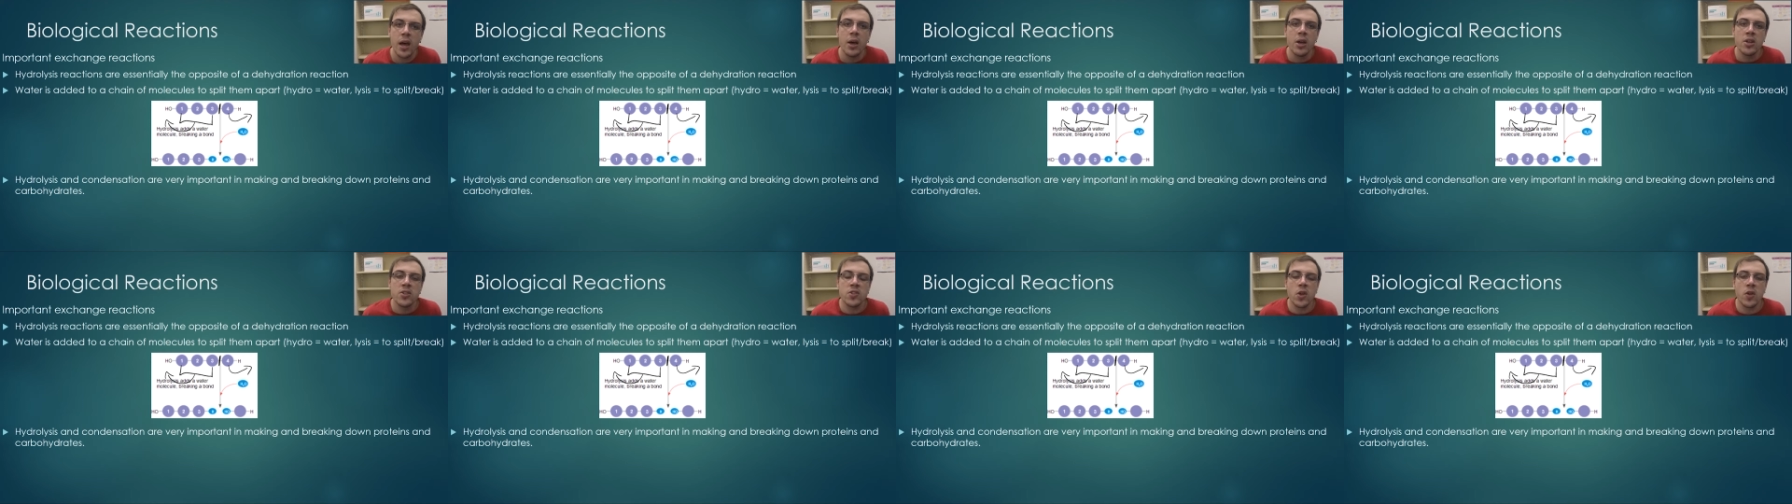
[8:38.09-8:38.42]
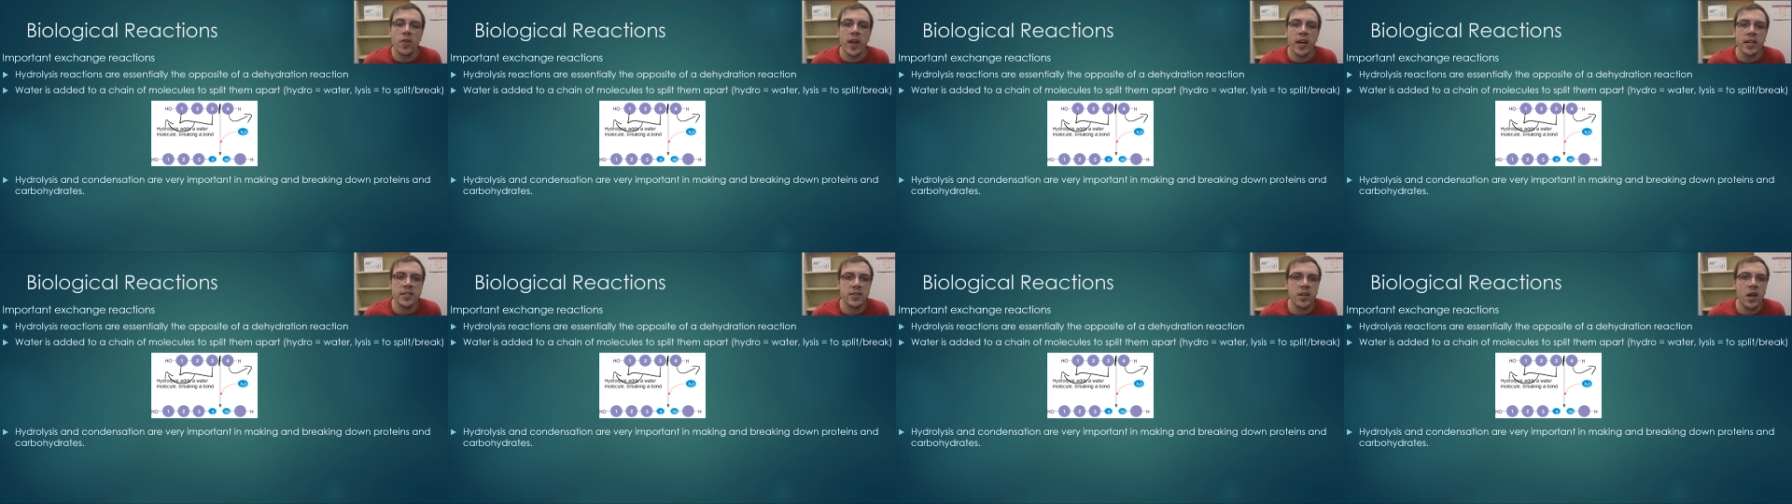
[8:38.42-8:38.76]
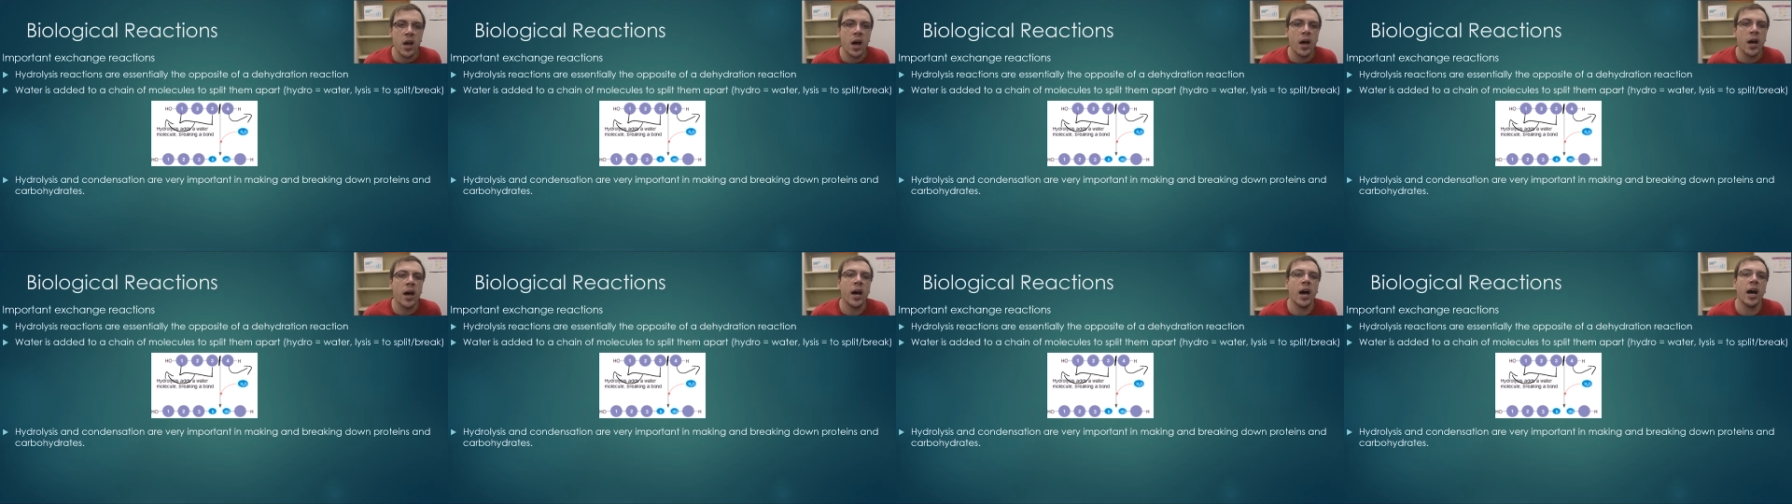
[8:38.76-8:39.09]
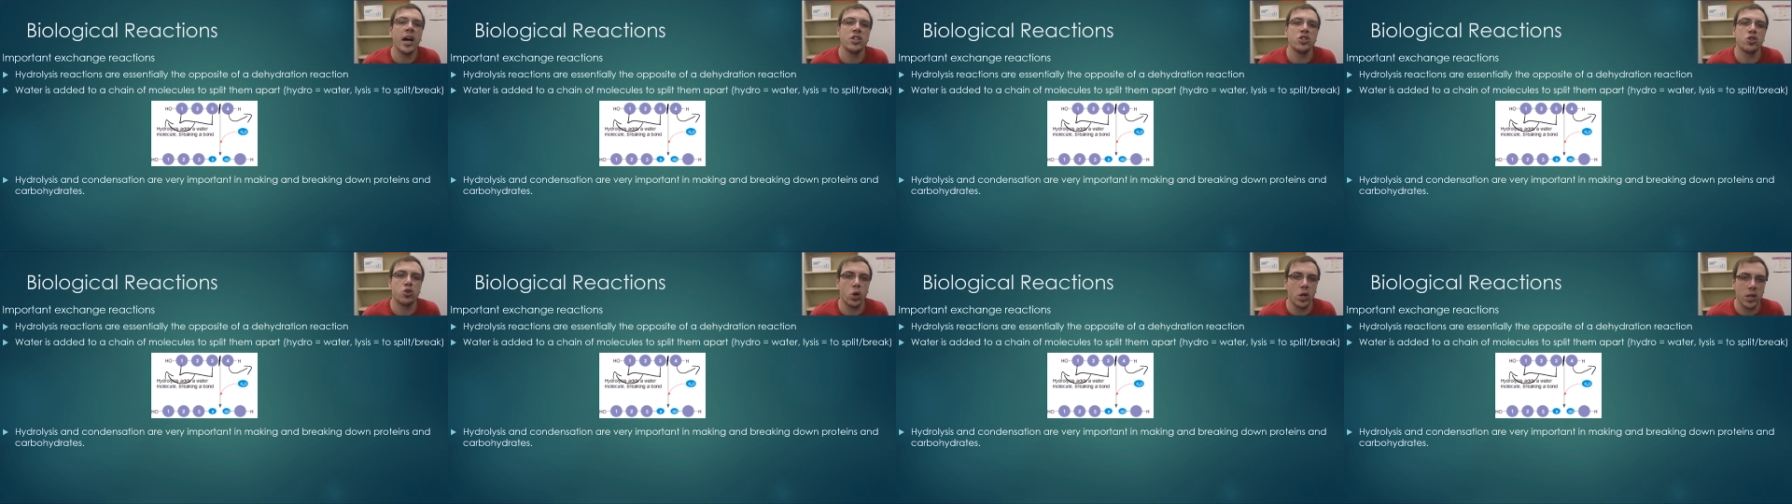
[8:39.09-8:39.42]
So that's a
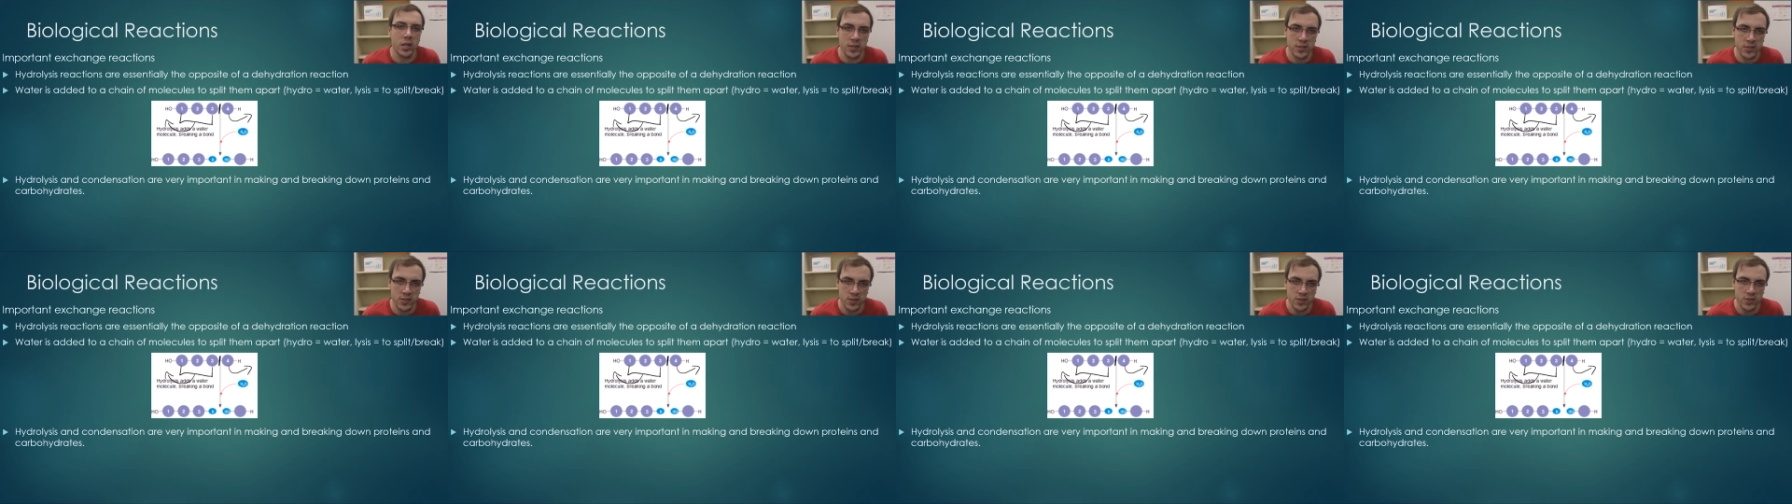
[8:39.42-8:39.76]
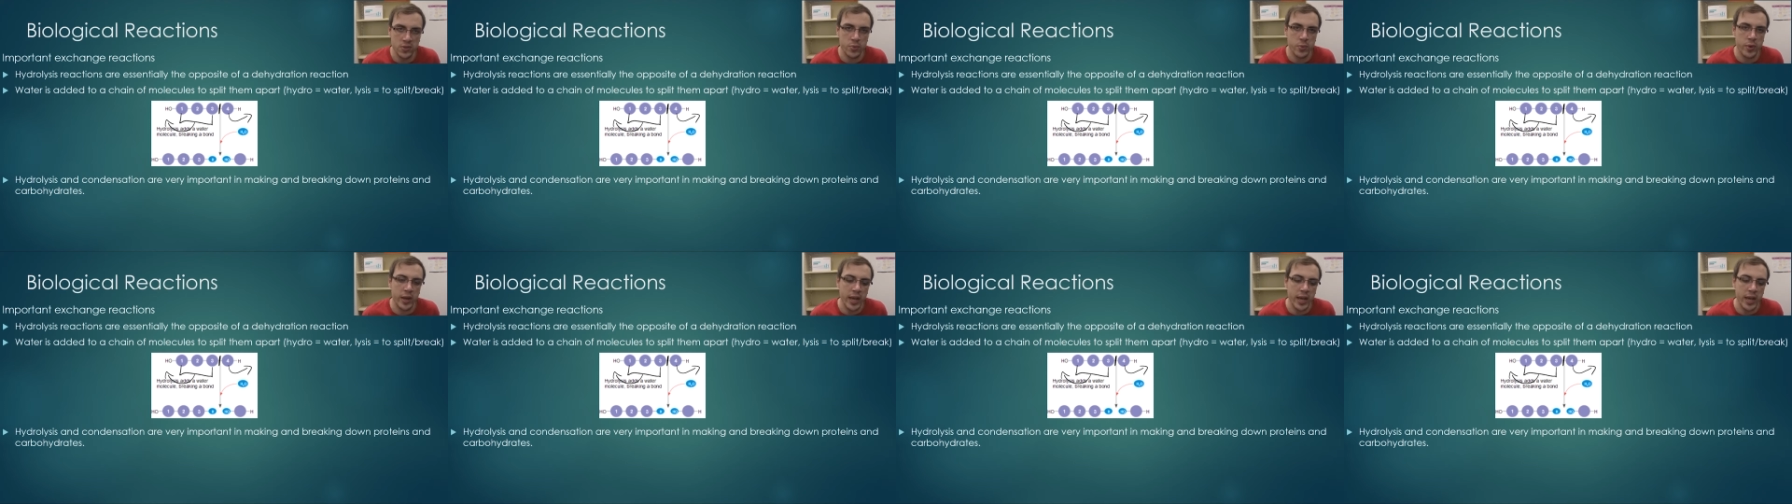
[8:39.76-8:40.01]
hydrolysis